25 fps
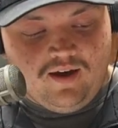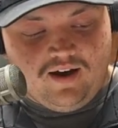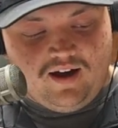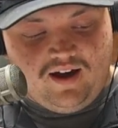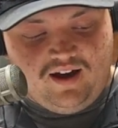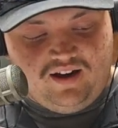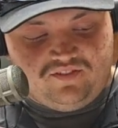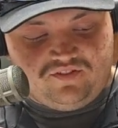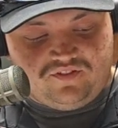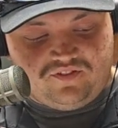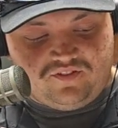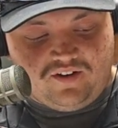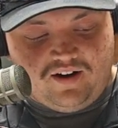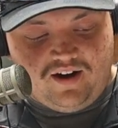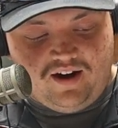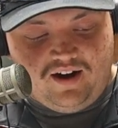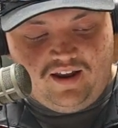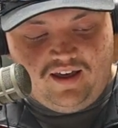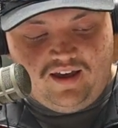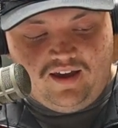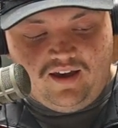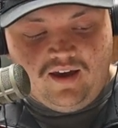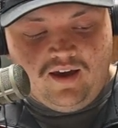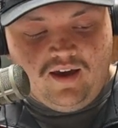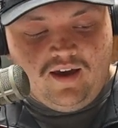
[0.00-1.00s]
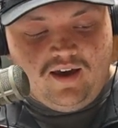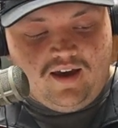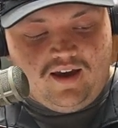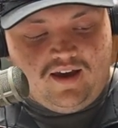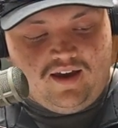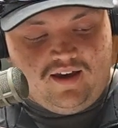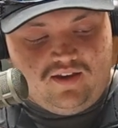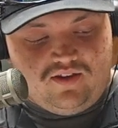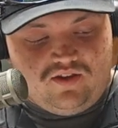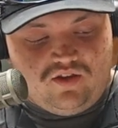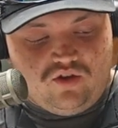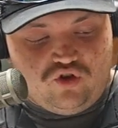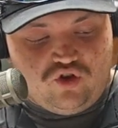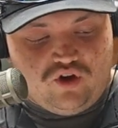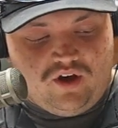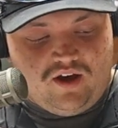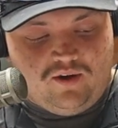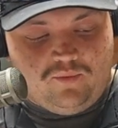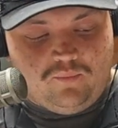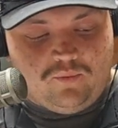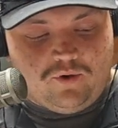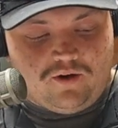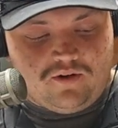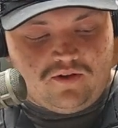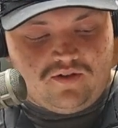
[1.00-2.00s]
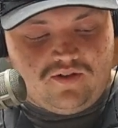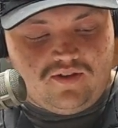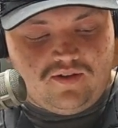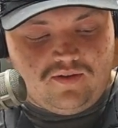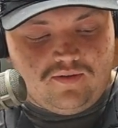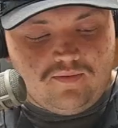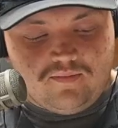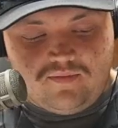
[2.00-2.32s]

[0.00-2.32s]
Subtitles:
on Friday as the Jaguars